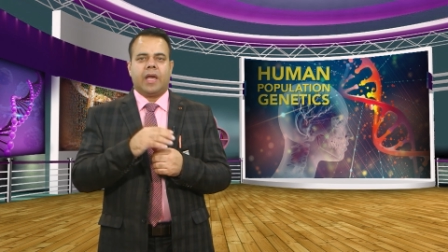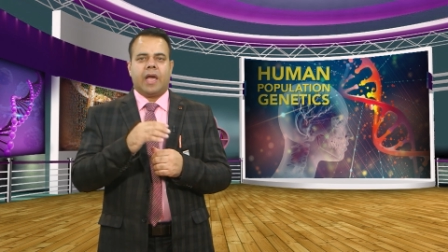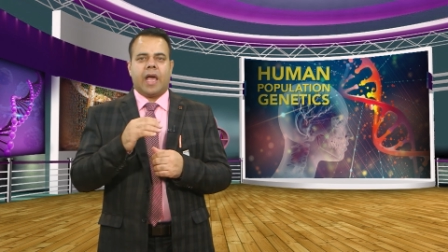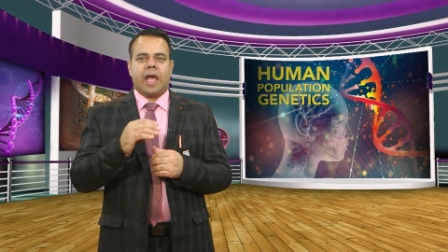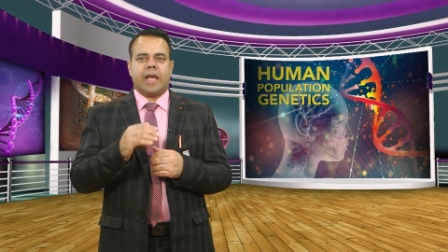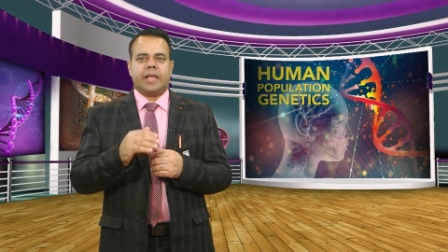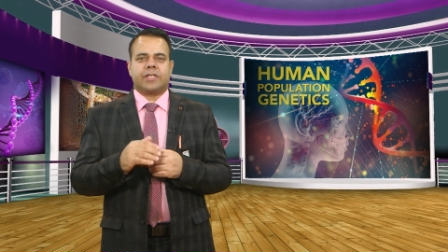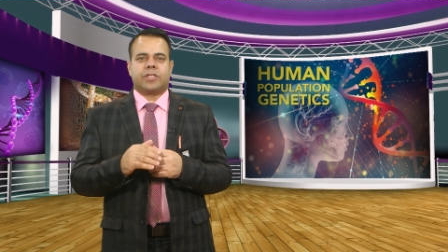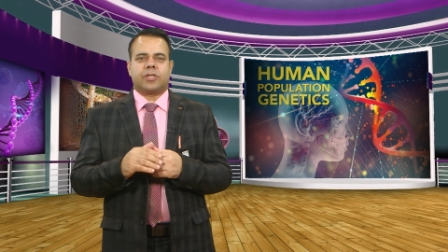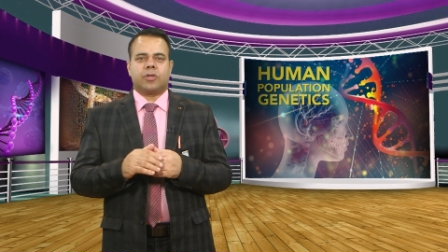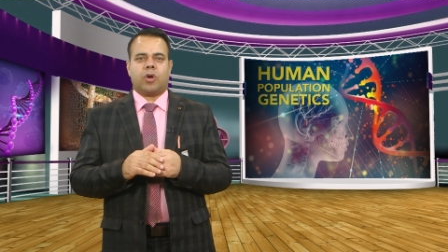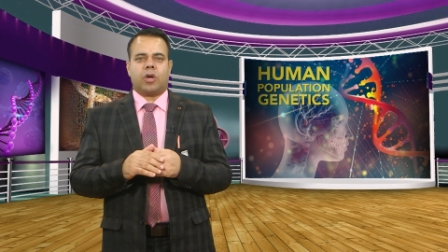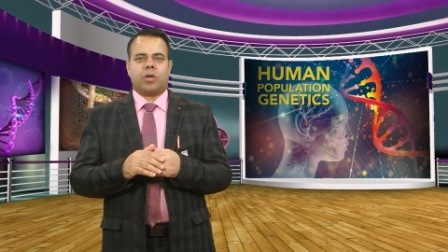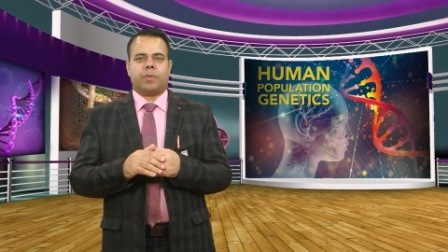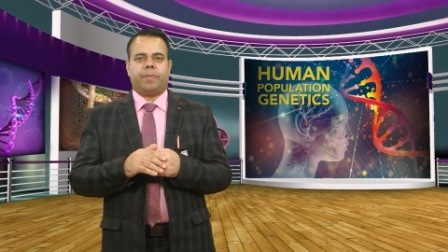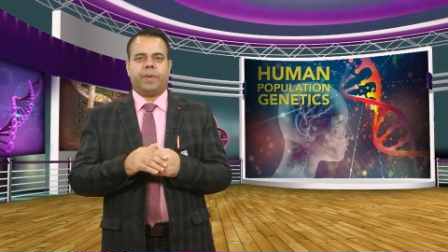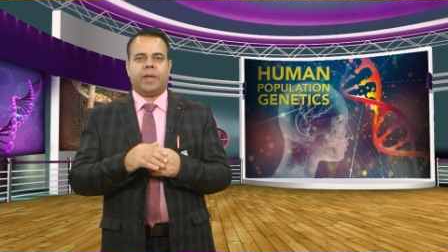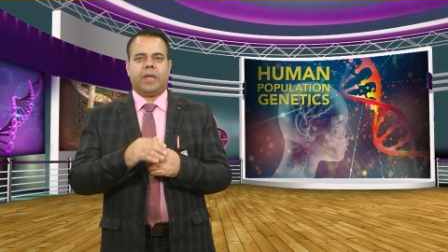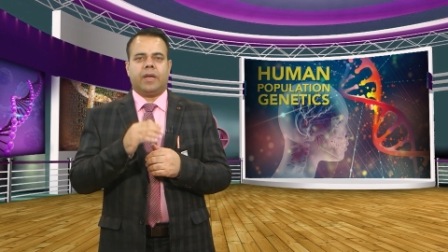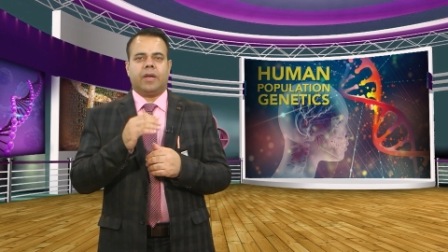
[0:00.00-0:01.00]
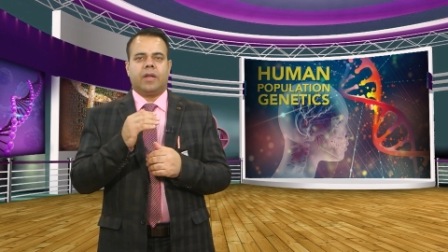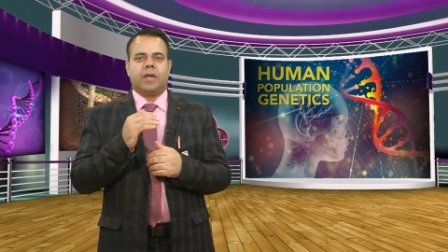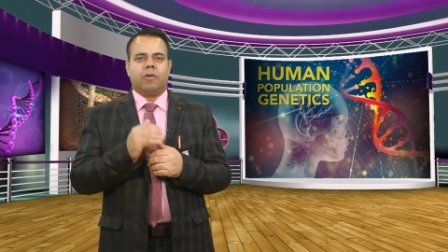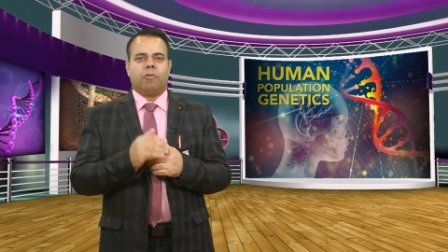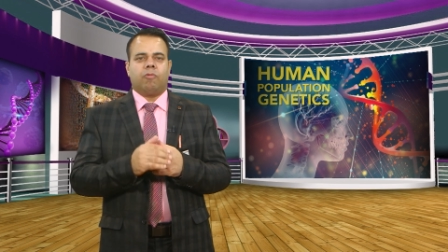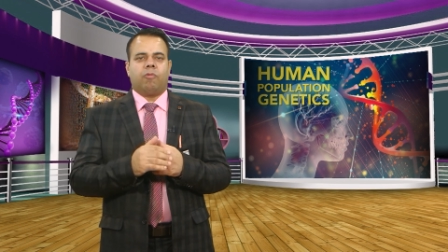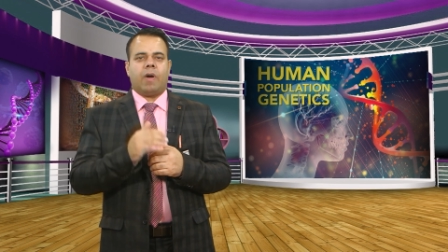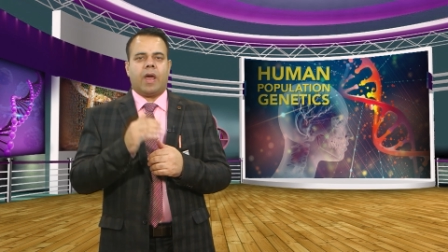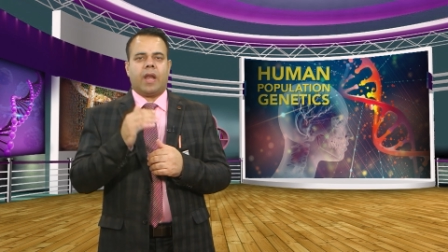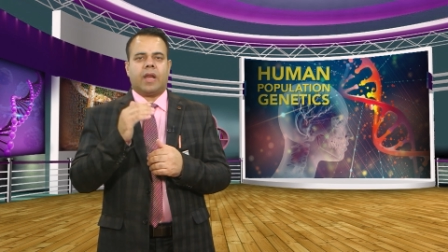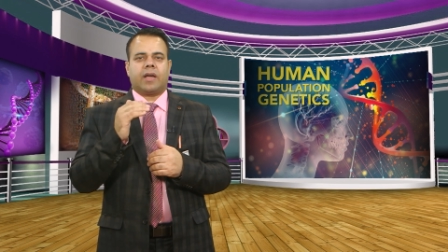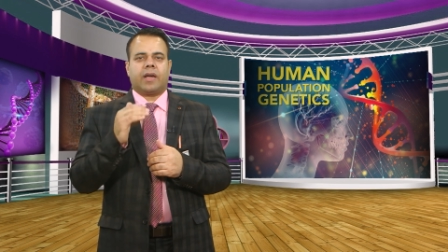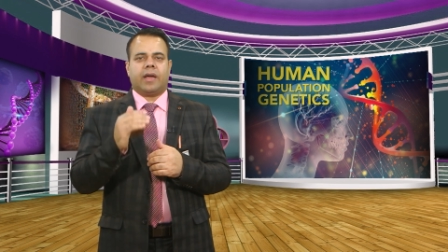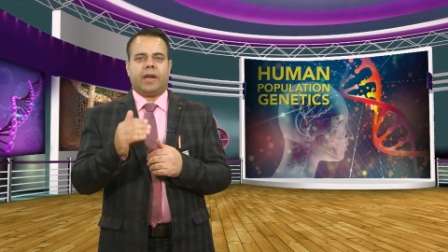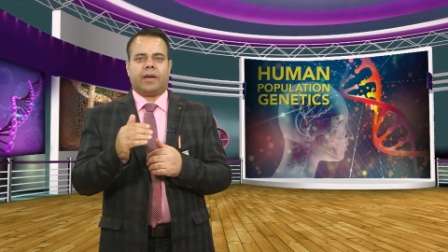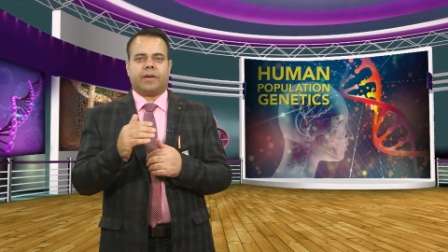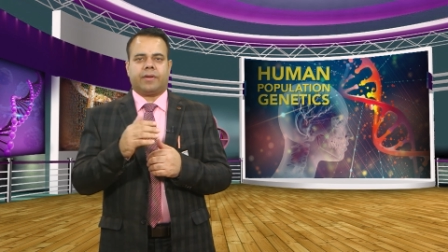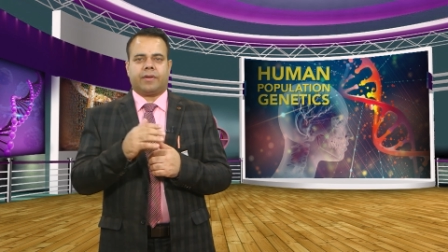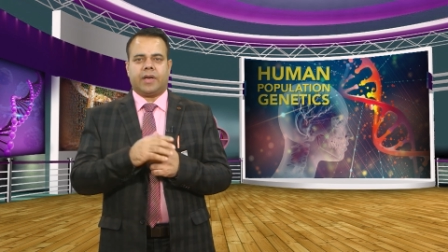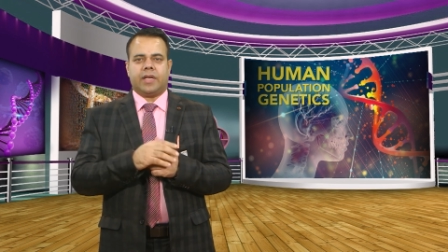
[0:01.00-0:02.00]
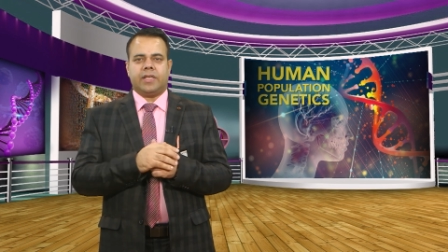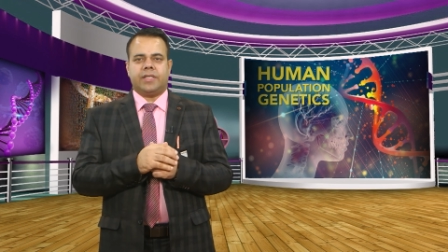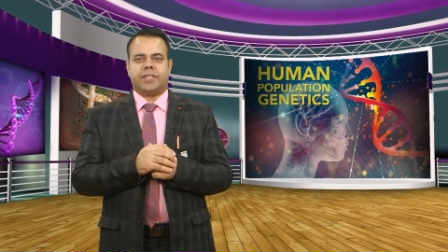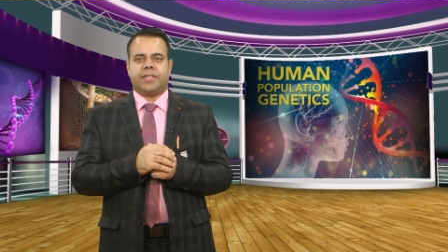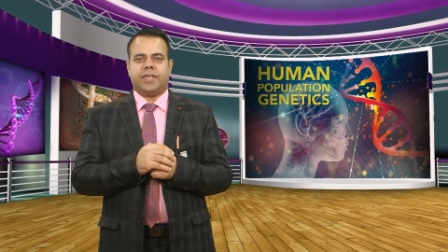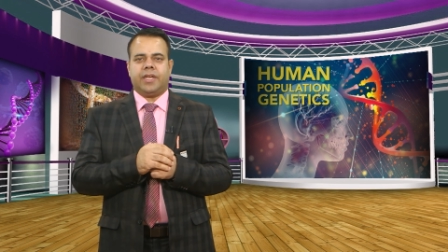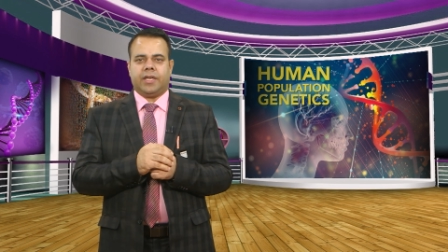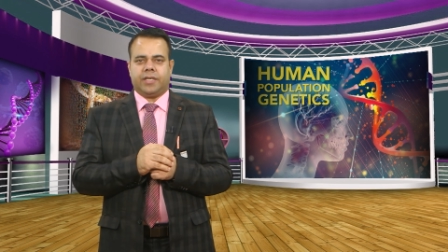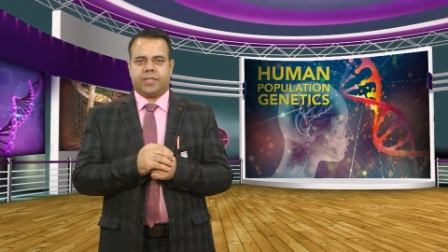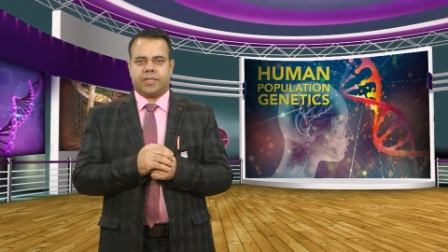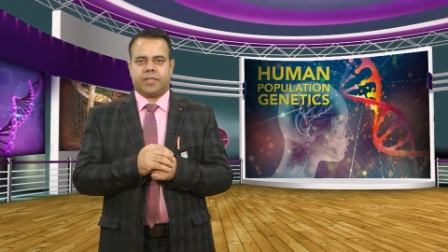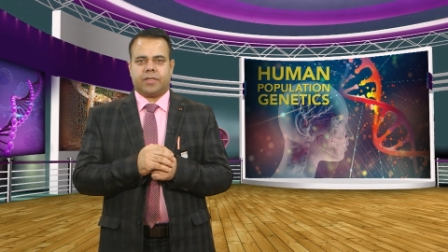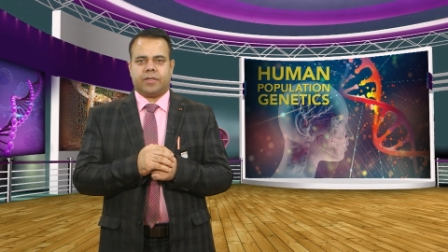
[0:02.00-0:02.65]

has not been well characterized yet.